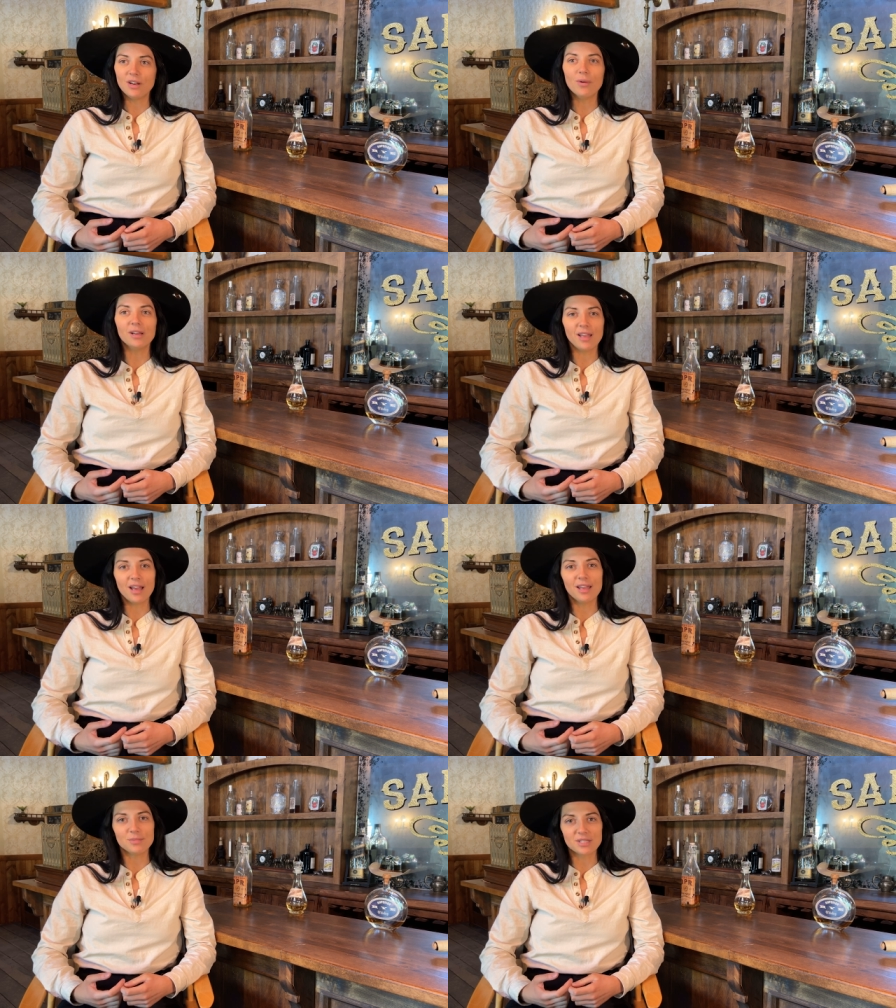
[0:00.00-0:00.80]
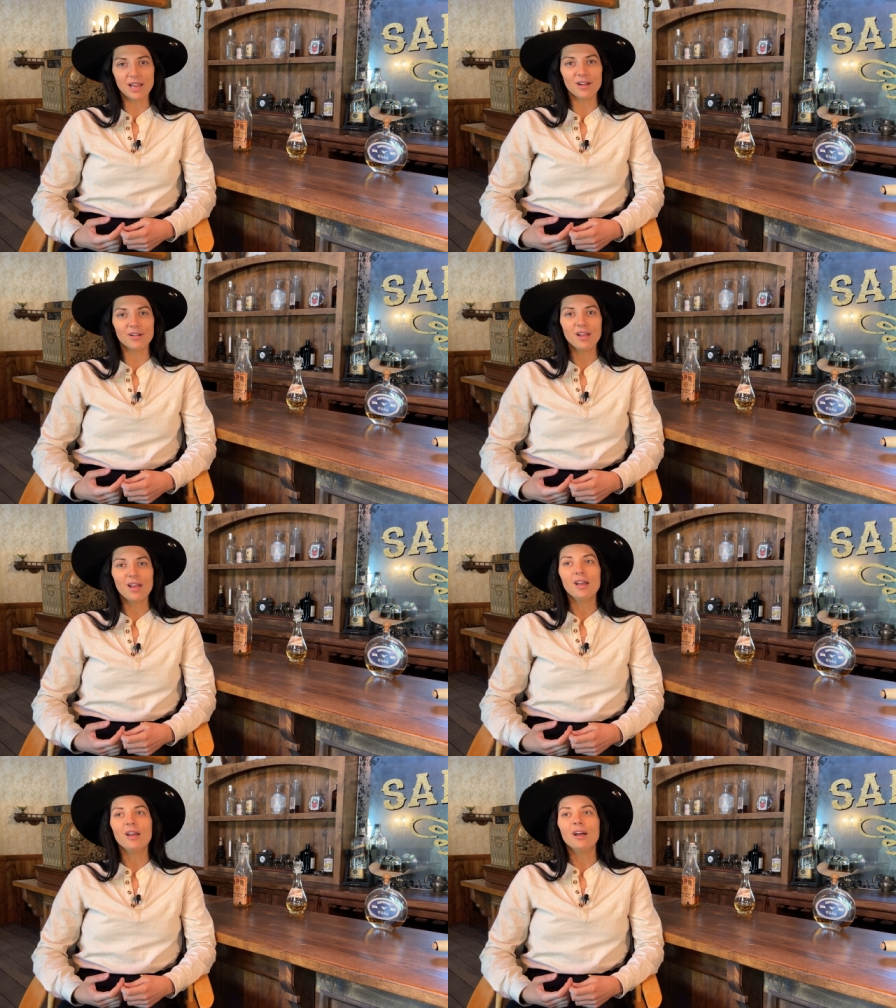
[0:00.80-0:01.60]
you know what, yeah, I am scared
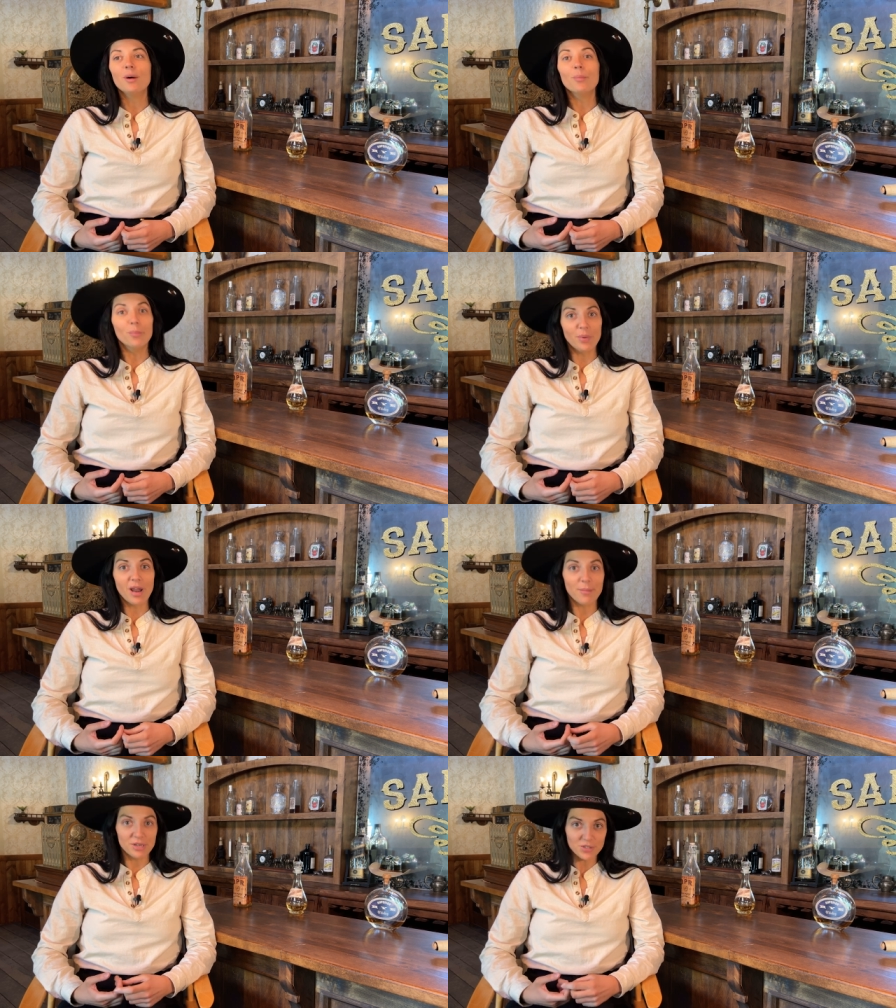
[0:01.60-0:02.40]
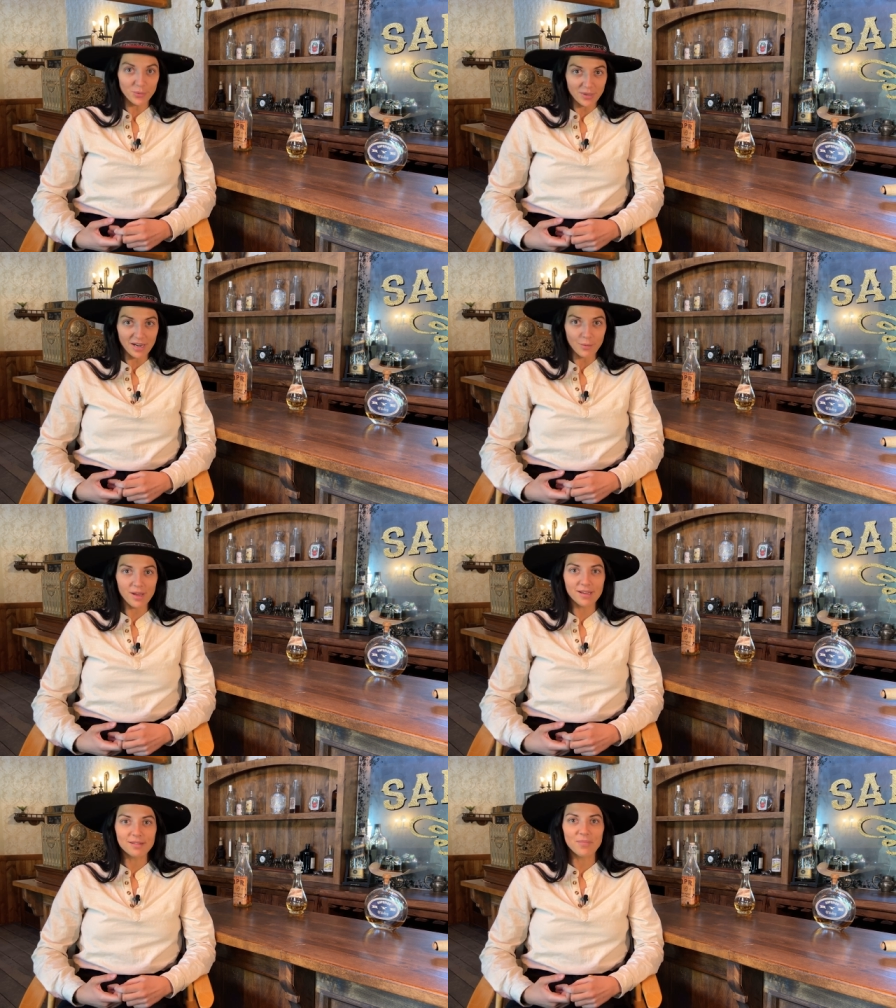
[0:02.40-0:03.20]
but I'm going to do it
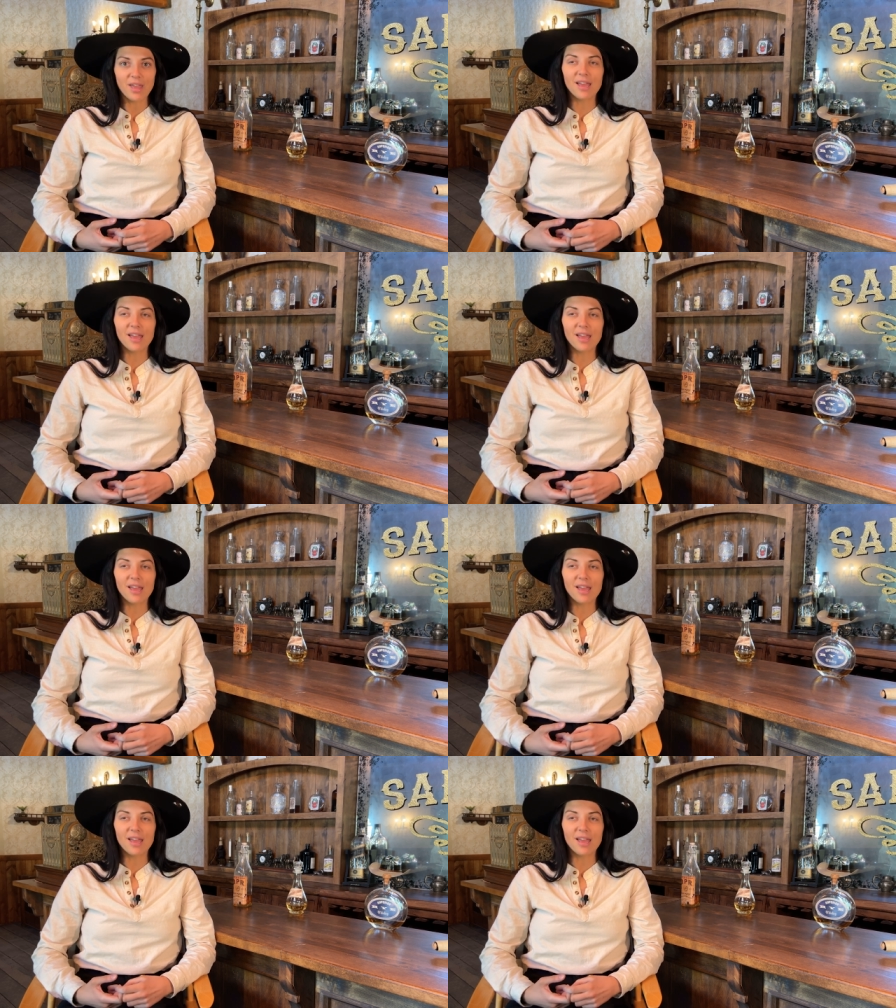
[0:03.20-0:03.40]
anyway.